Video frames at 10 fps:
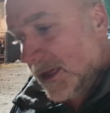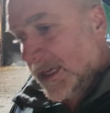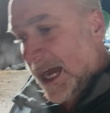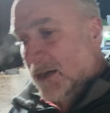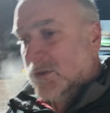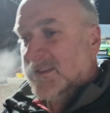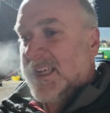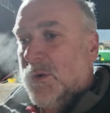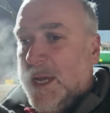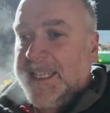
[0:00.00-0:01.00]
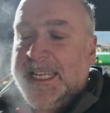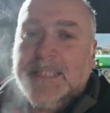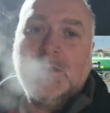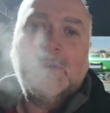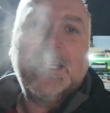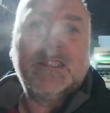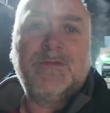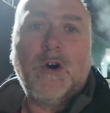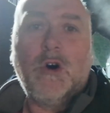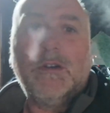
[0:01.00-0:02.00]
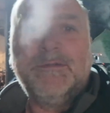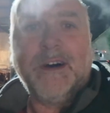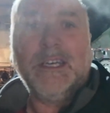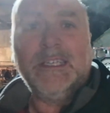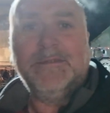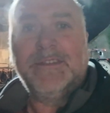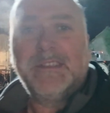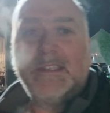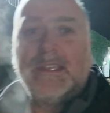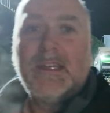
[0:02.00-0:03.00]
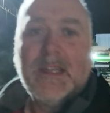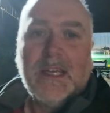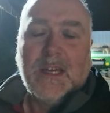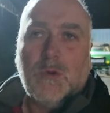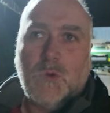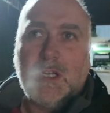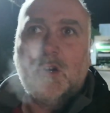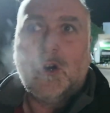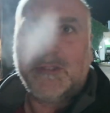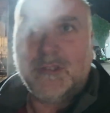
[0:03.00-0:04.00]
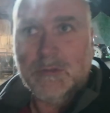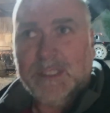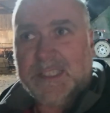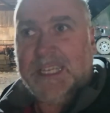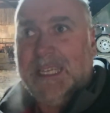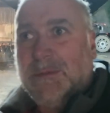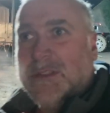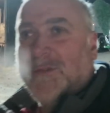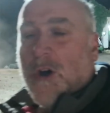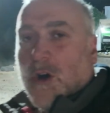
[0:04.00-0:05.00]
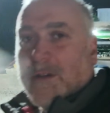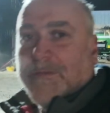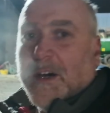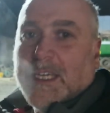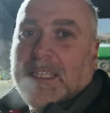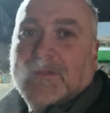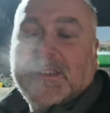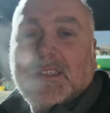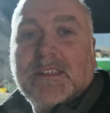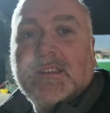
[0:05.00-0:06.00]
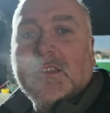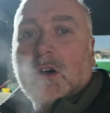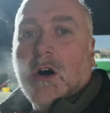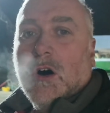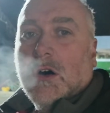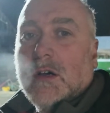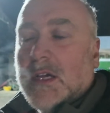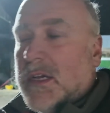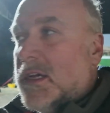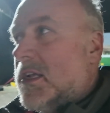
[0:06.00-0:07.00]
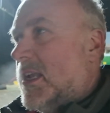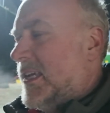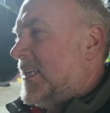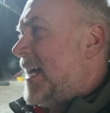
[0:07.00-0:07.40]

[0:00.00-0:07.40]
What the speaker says: cows that went into it as 4 and 5s will go through the scheme as 4 and 5s. So, like, in